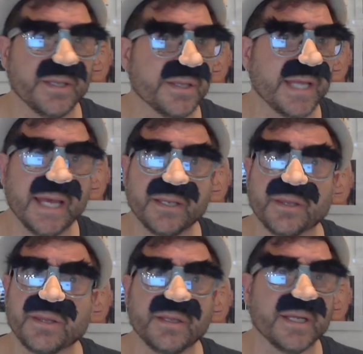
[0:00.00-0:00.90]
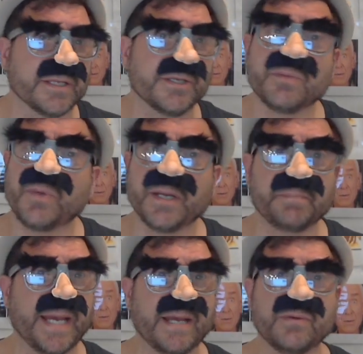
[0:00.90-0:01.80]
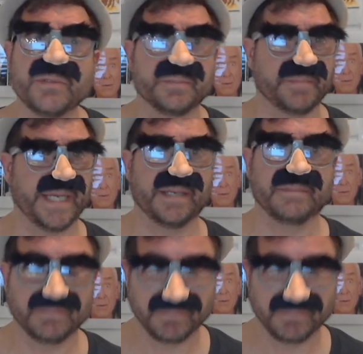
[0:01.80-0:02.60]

This guy is sick. You just want to pound him, man.